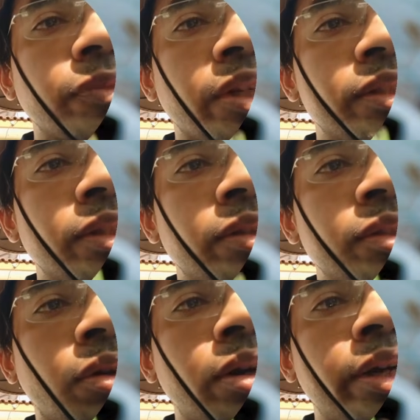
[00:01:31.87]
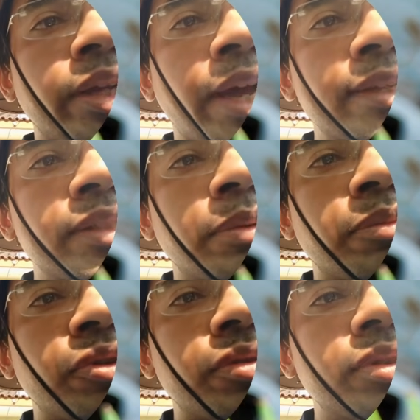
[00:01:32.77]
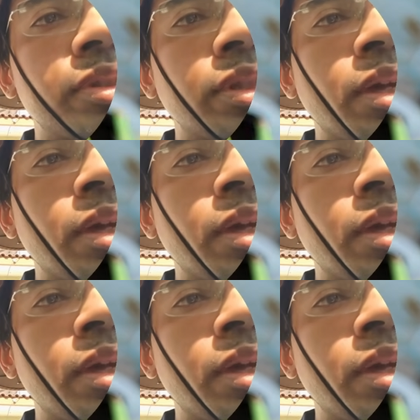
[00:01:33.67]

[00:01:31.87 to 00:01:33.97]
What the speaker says: You see, this already has some roots.